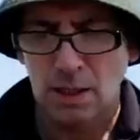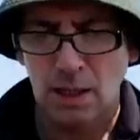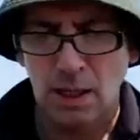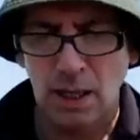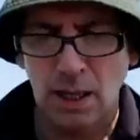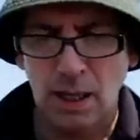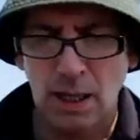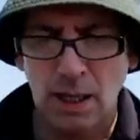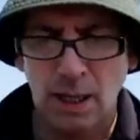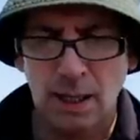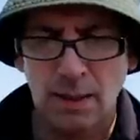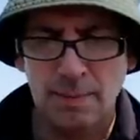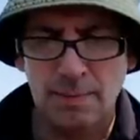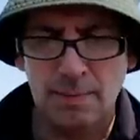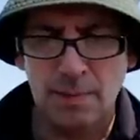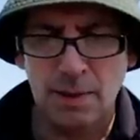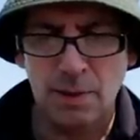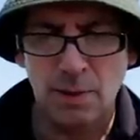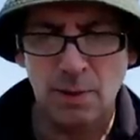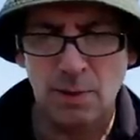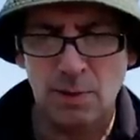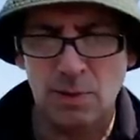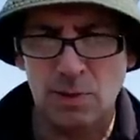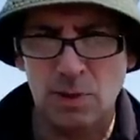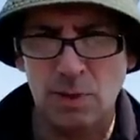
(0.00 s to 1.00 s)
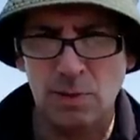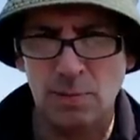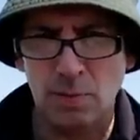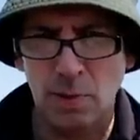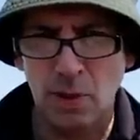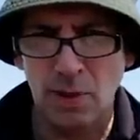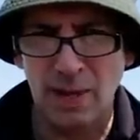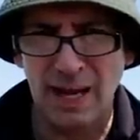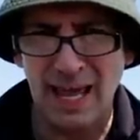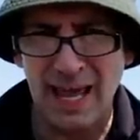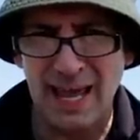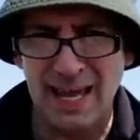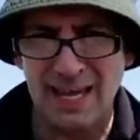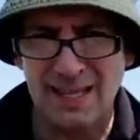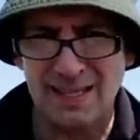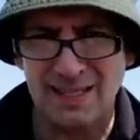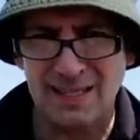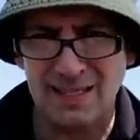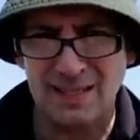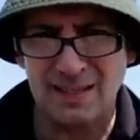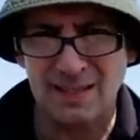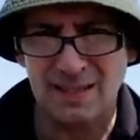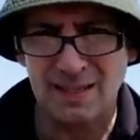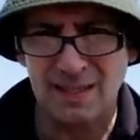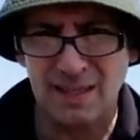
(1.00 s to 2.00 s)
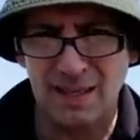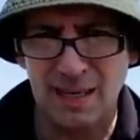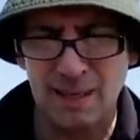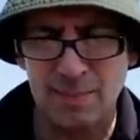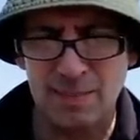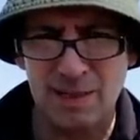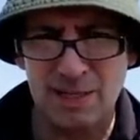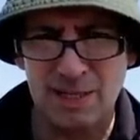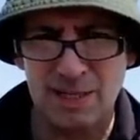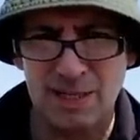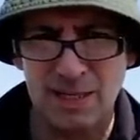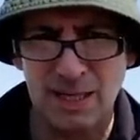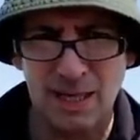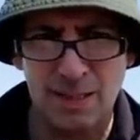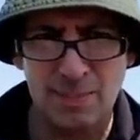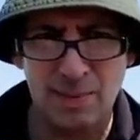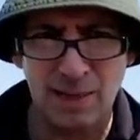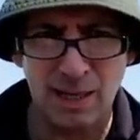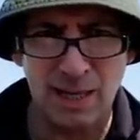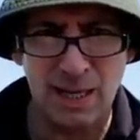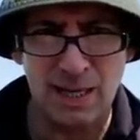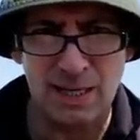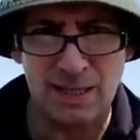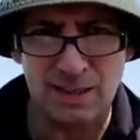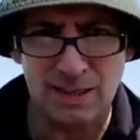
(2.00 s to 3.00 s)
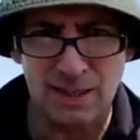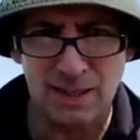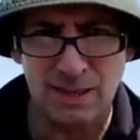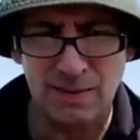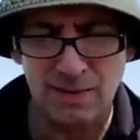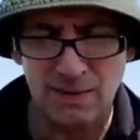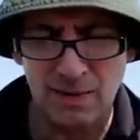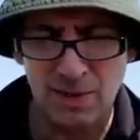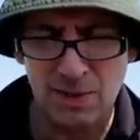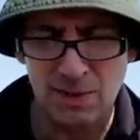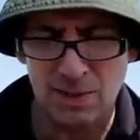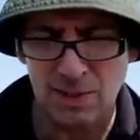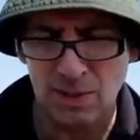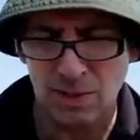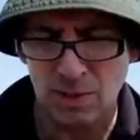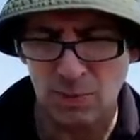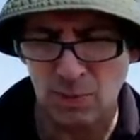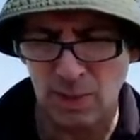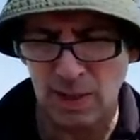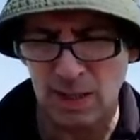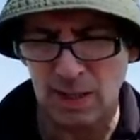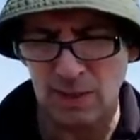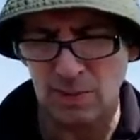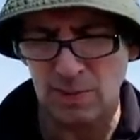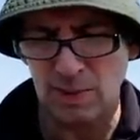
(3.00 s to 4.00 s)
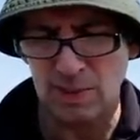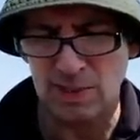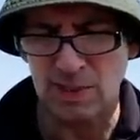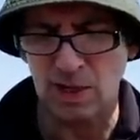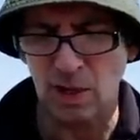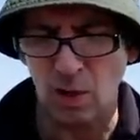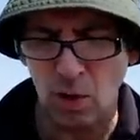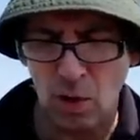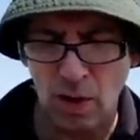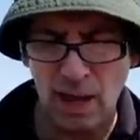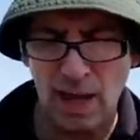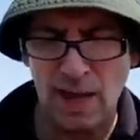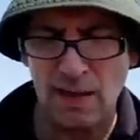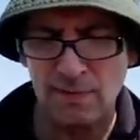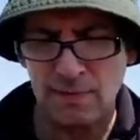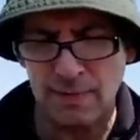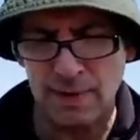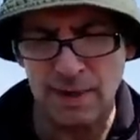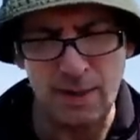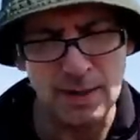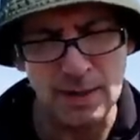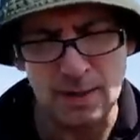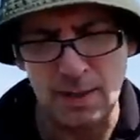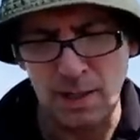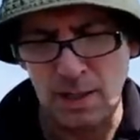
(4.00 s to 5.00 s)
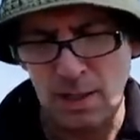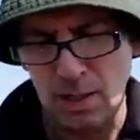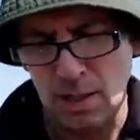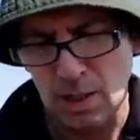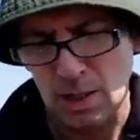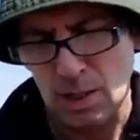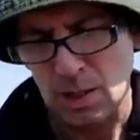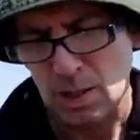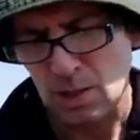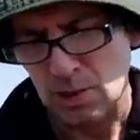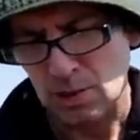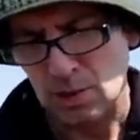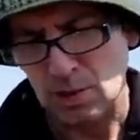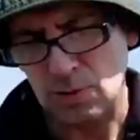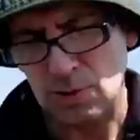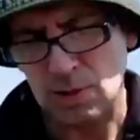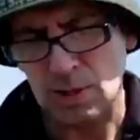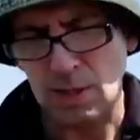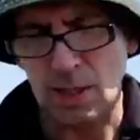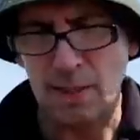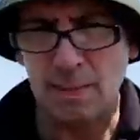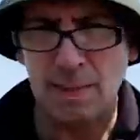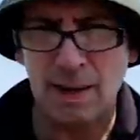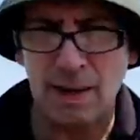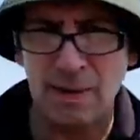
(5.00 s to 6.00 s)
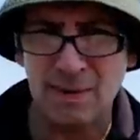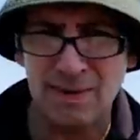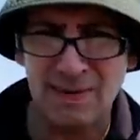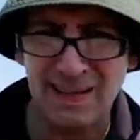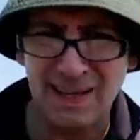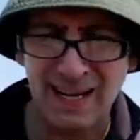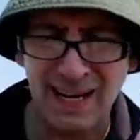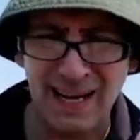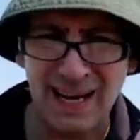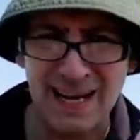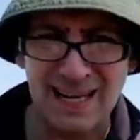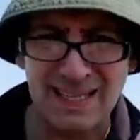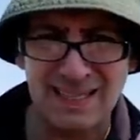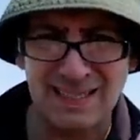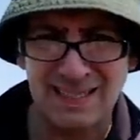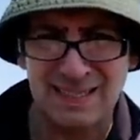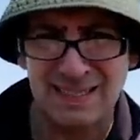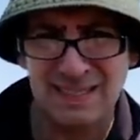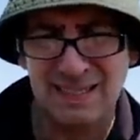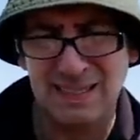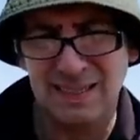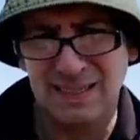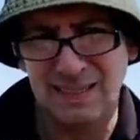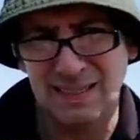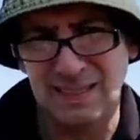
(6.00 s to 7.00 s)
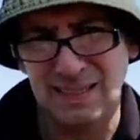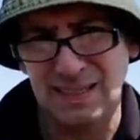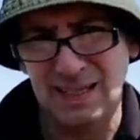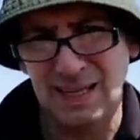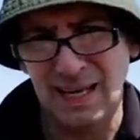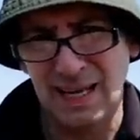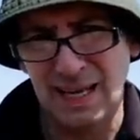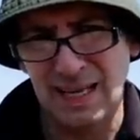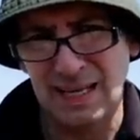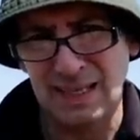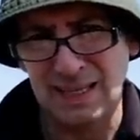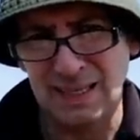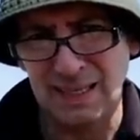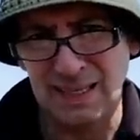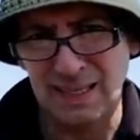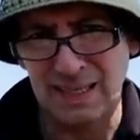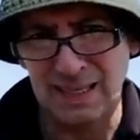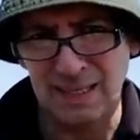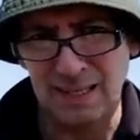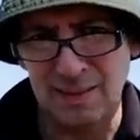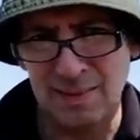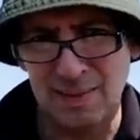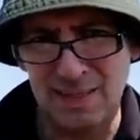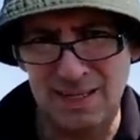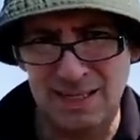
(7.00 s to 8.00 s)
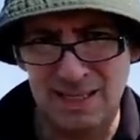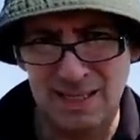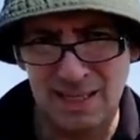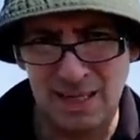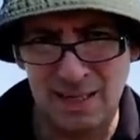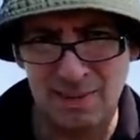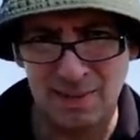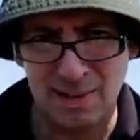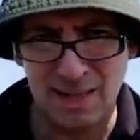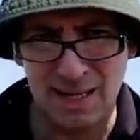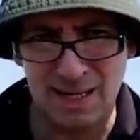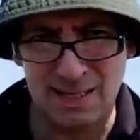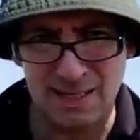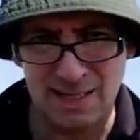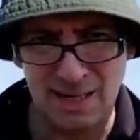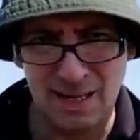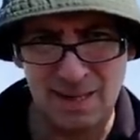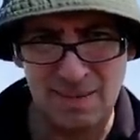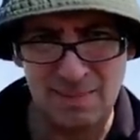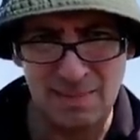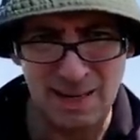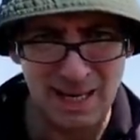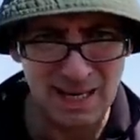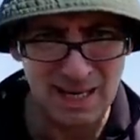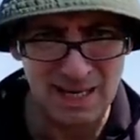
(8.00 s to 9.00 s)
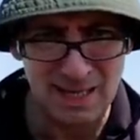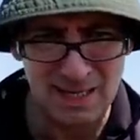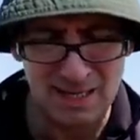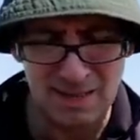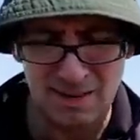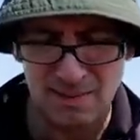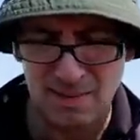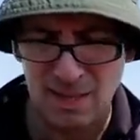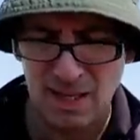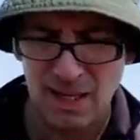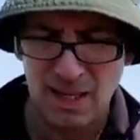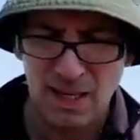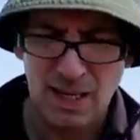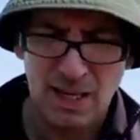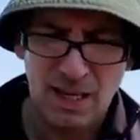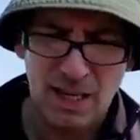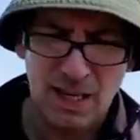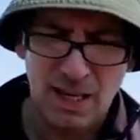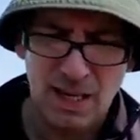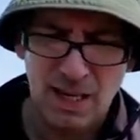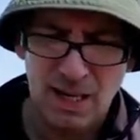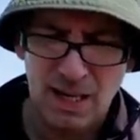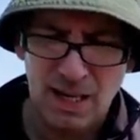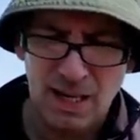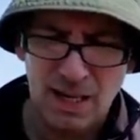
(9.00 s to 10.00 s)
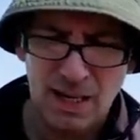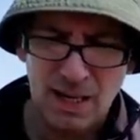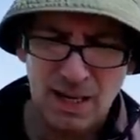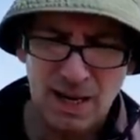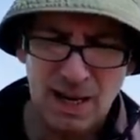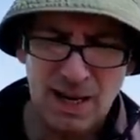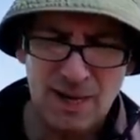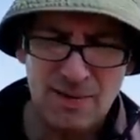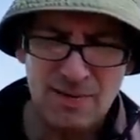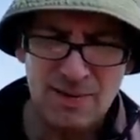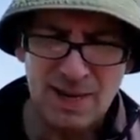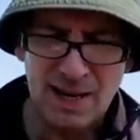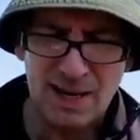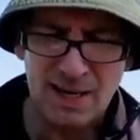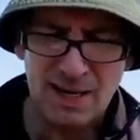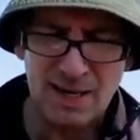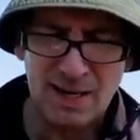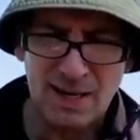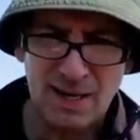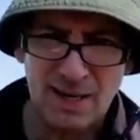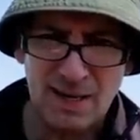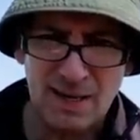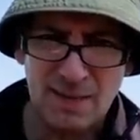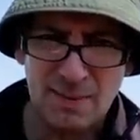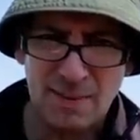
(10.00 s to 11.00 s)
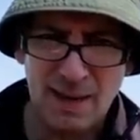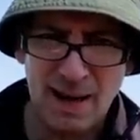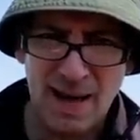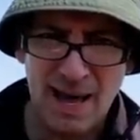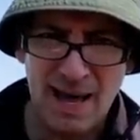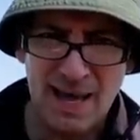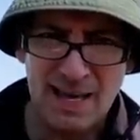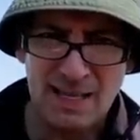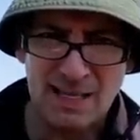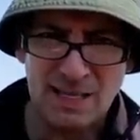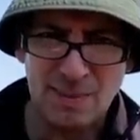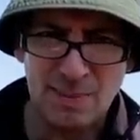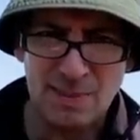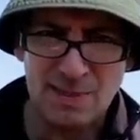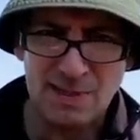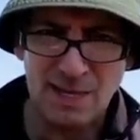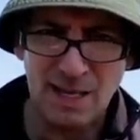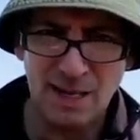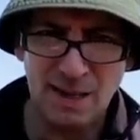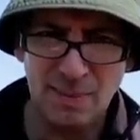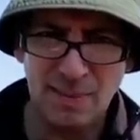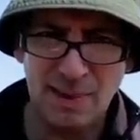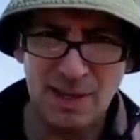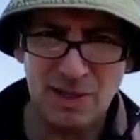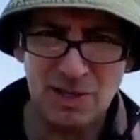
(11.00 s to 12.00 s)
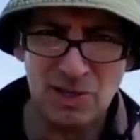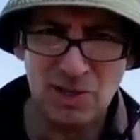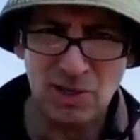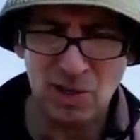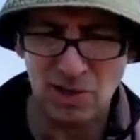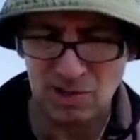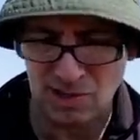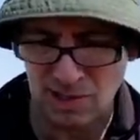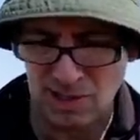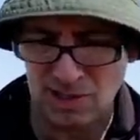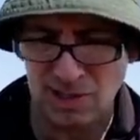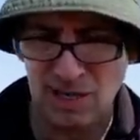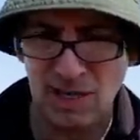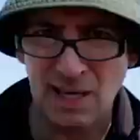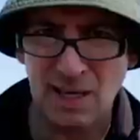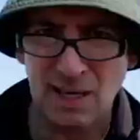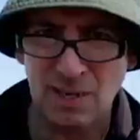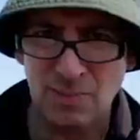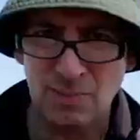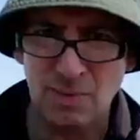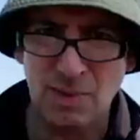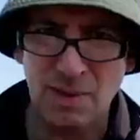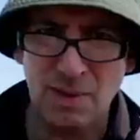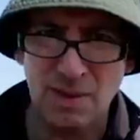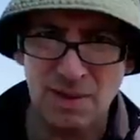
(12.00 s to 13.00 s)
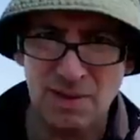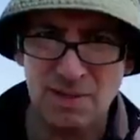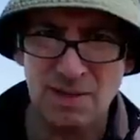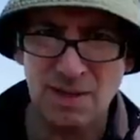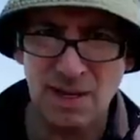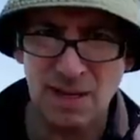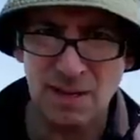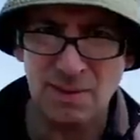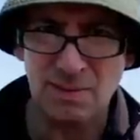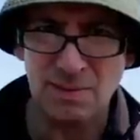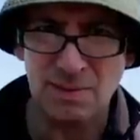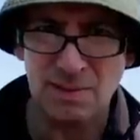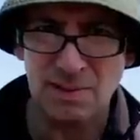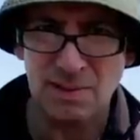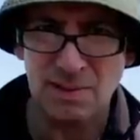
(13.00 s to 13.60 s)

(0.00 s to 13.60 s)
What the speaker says: They do a 2.8 image stabilizer version as well, which is a lot heavier due to the amount of glass and the image stabilizer mechanism. I reckon about 80% of my shots are taken with this now,